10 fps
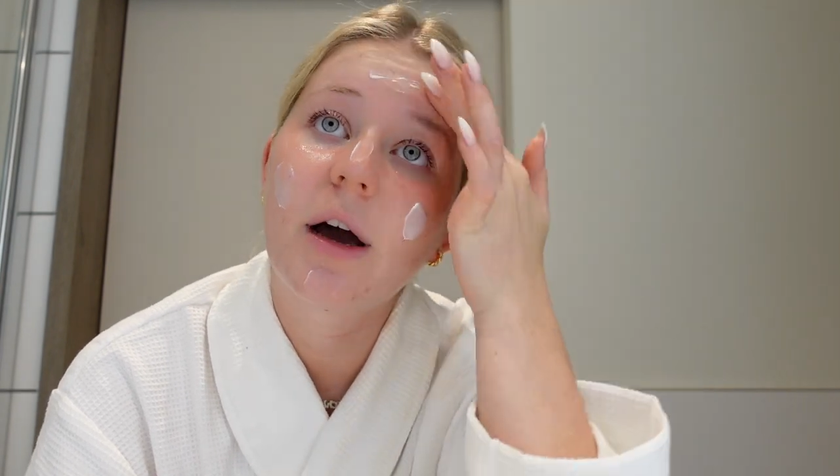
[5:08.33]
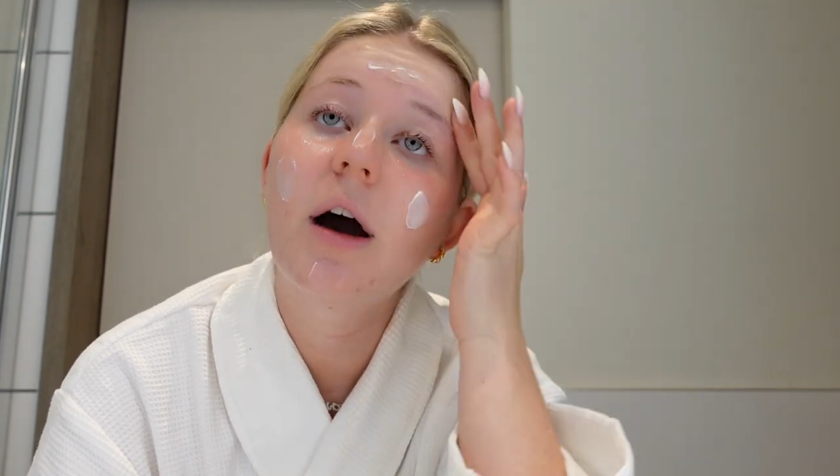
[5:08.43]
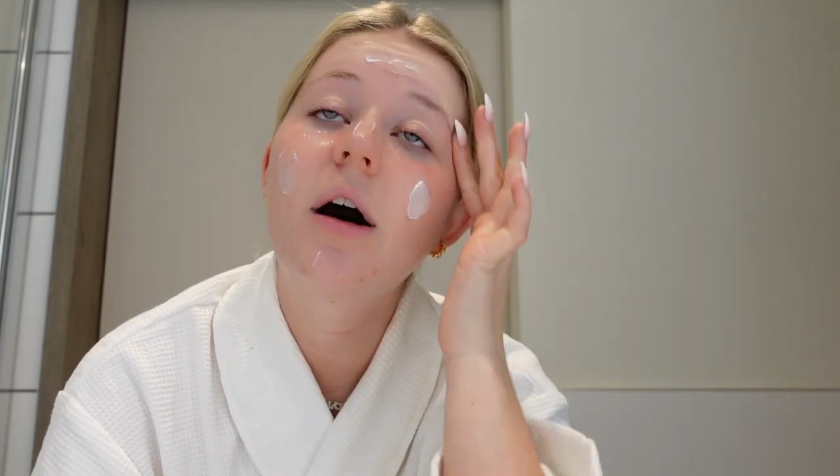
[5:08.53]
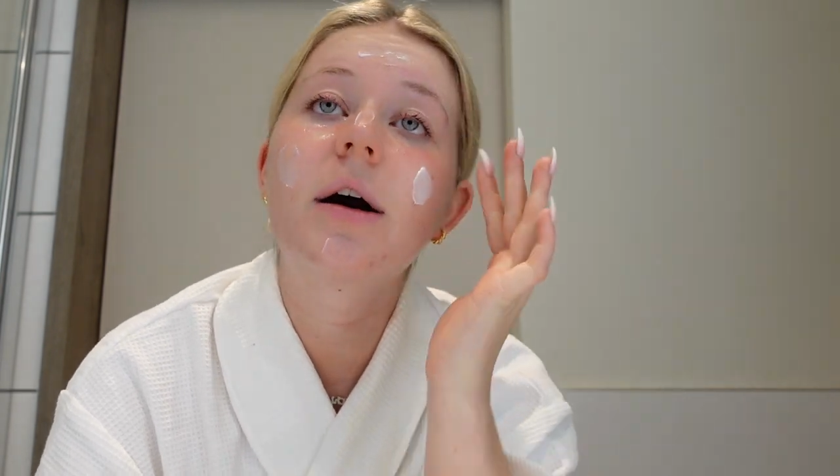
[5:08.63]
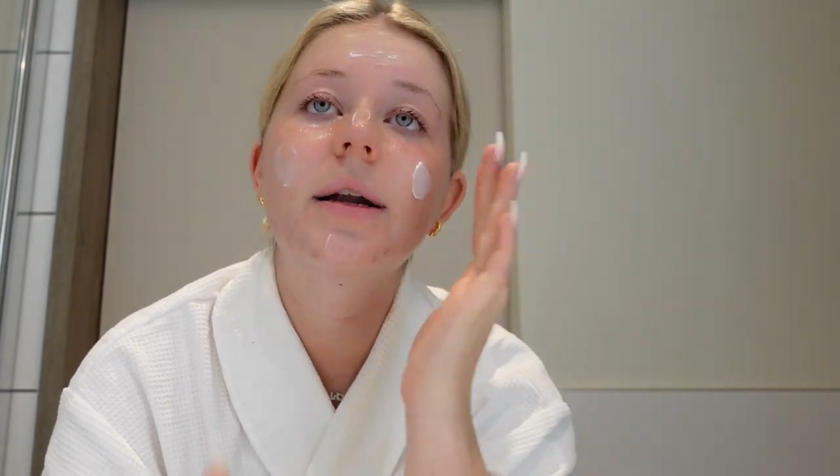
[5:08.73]
I
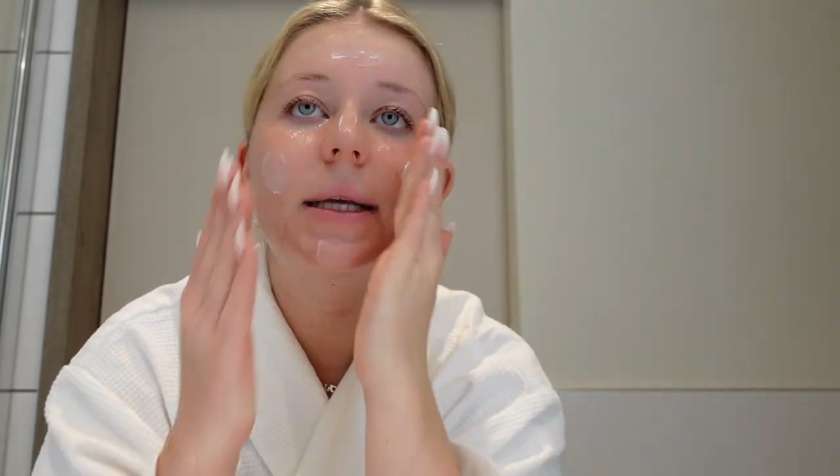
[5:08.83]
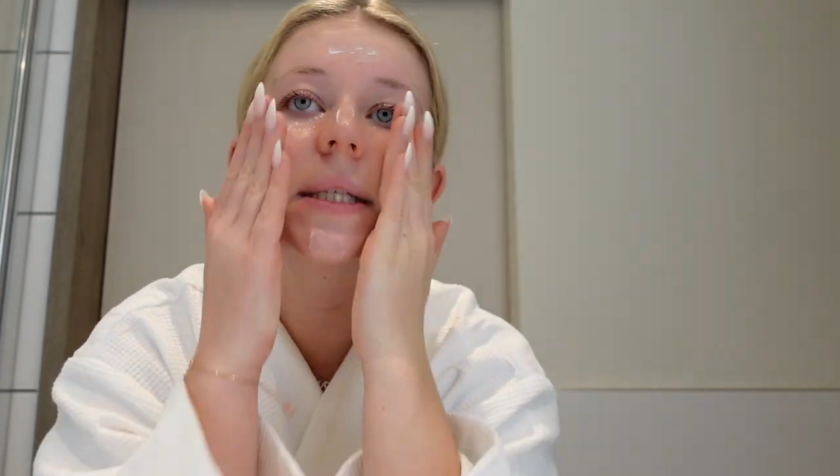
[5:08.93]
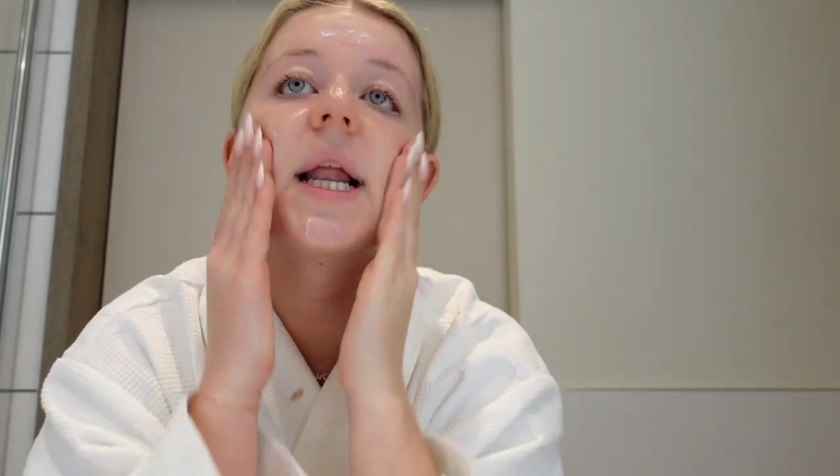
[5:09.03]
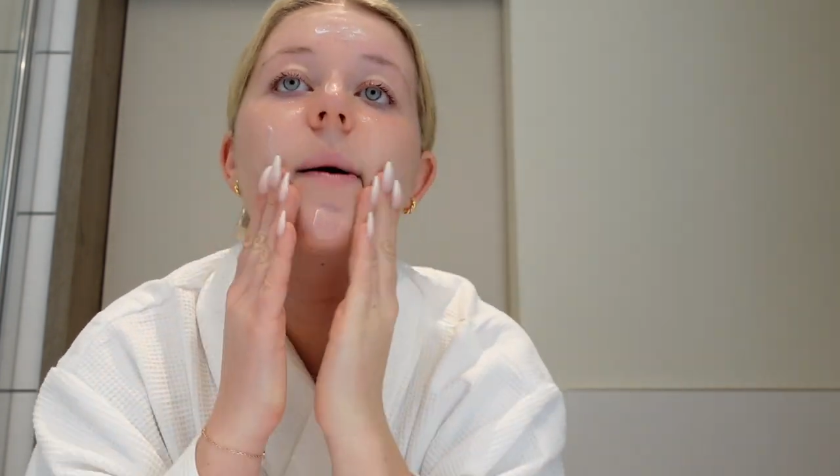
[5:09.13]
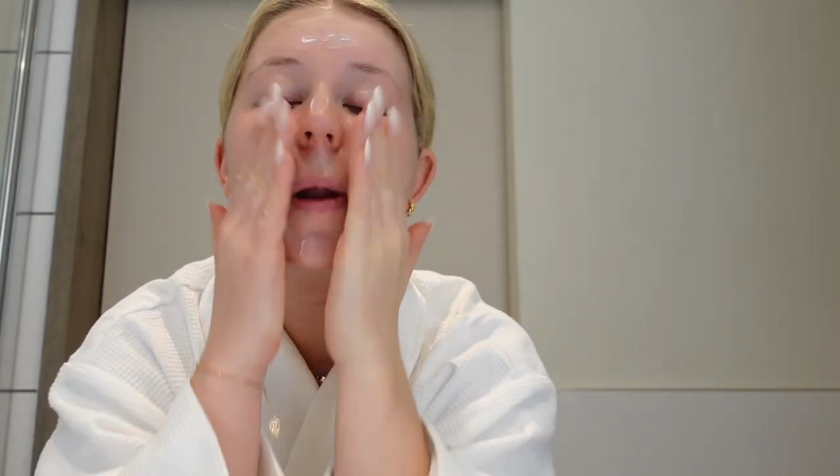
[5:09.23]
hardly
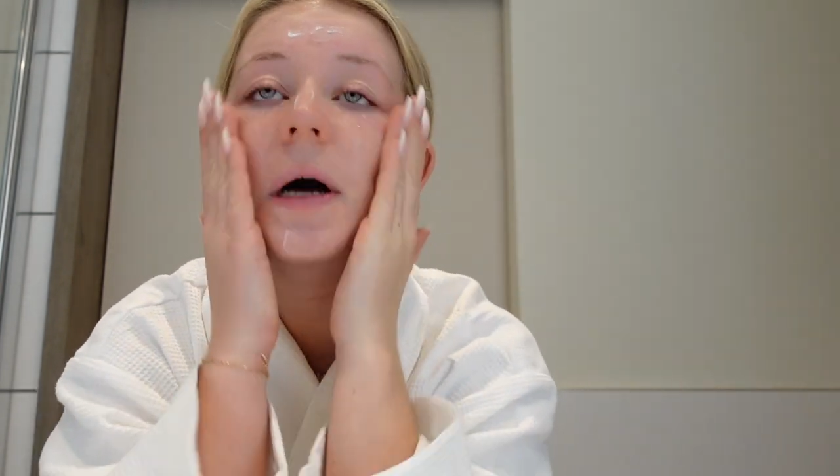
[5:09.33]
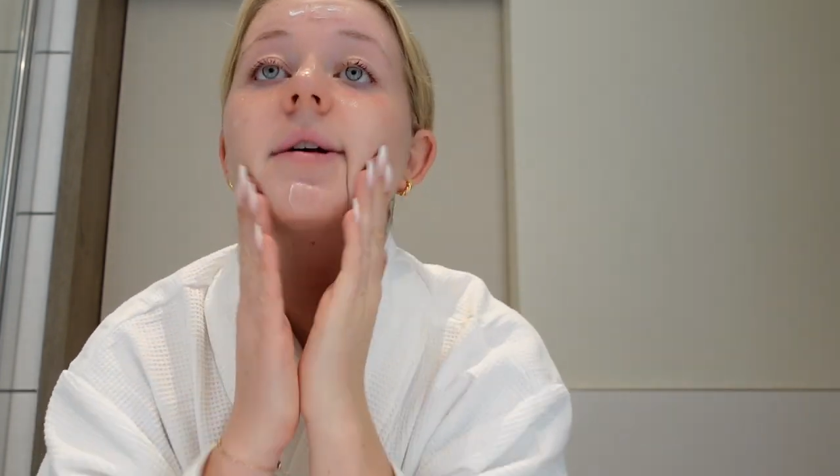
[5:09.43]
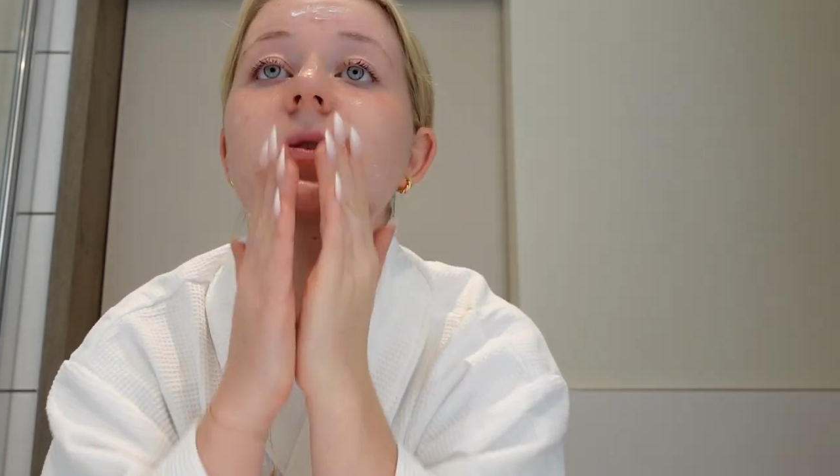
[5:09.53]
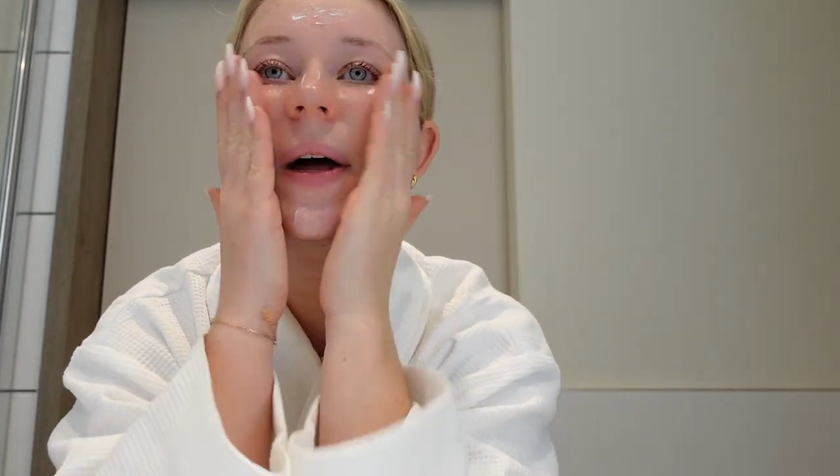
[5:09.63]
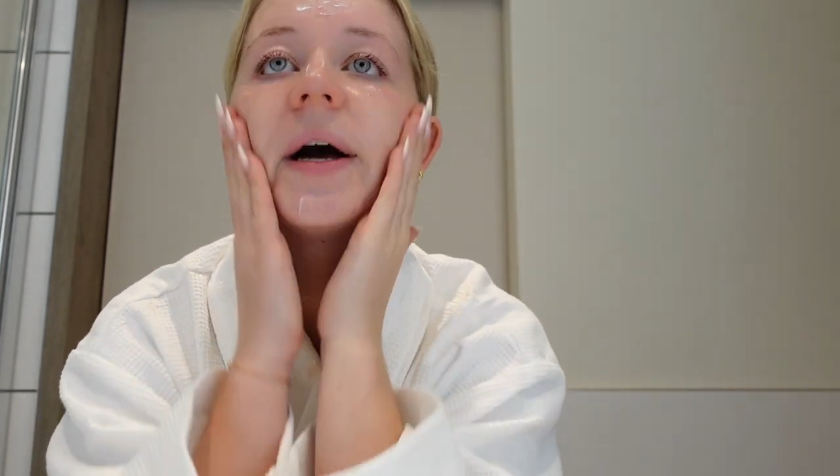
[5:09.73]
slept
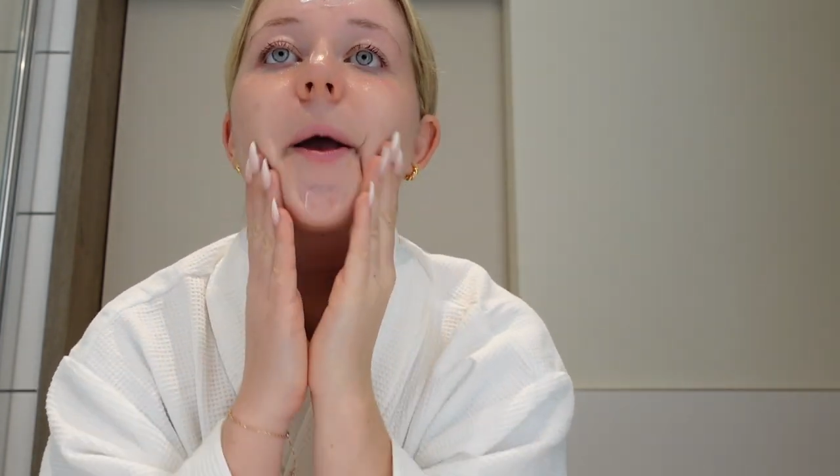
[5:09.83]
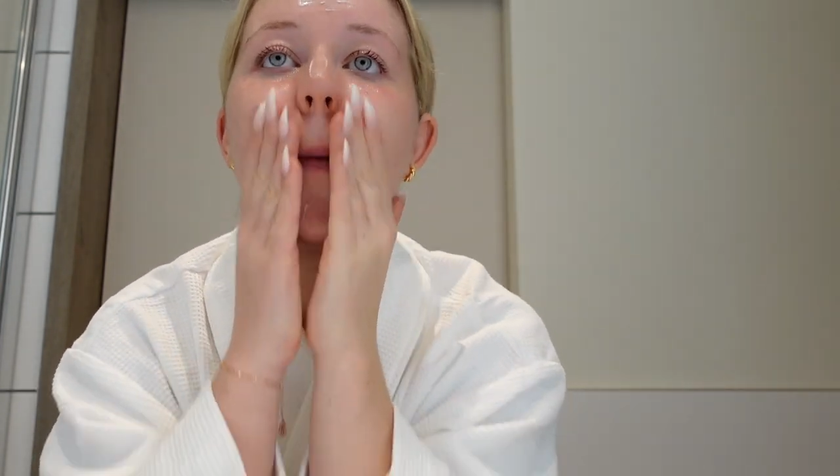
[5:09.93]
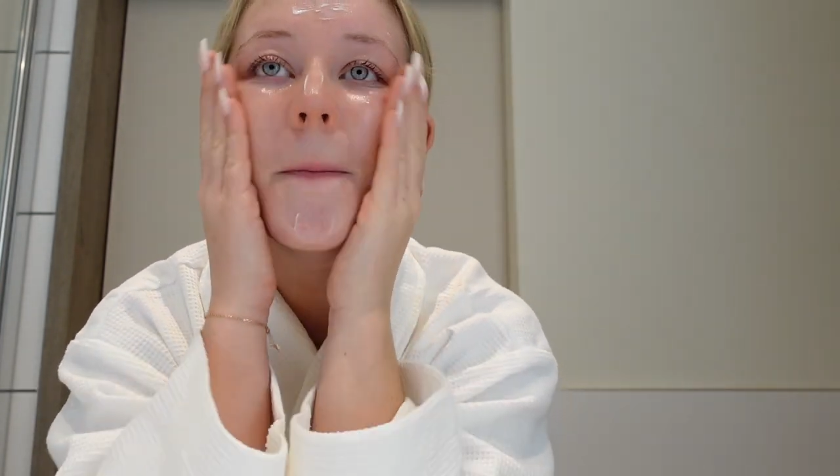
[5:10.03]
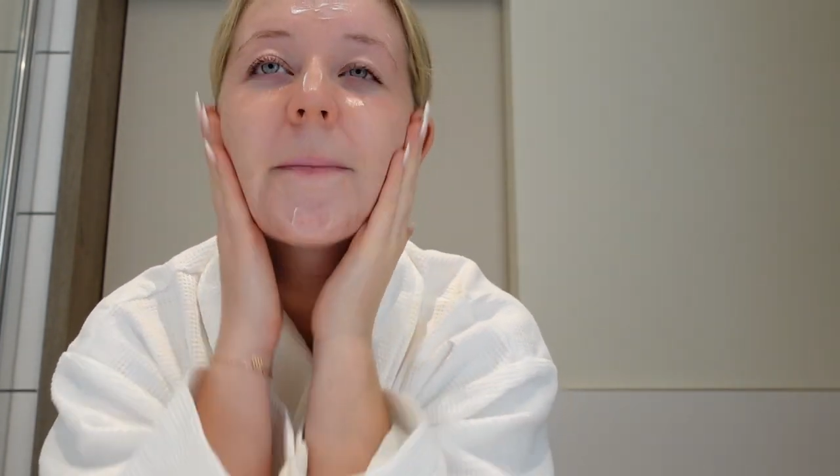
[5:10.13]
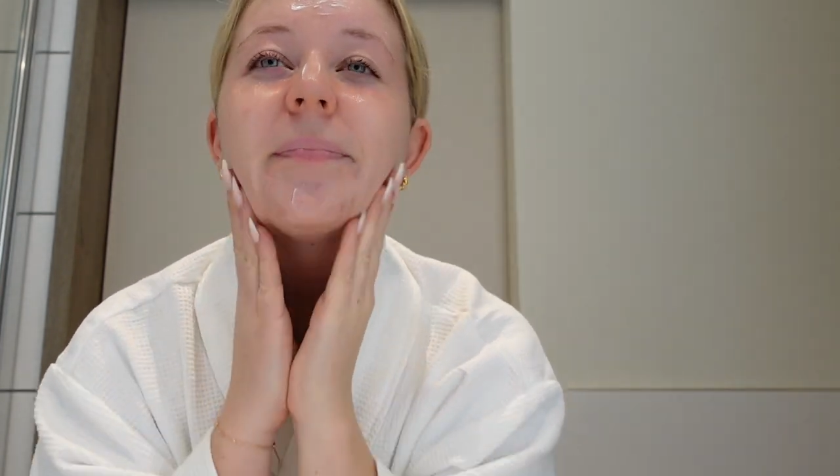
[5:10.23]
last night.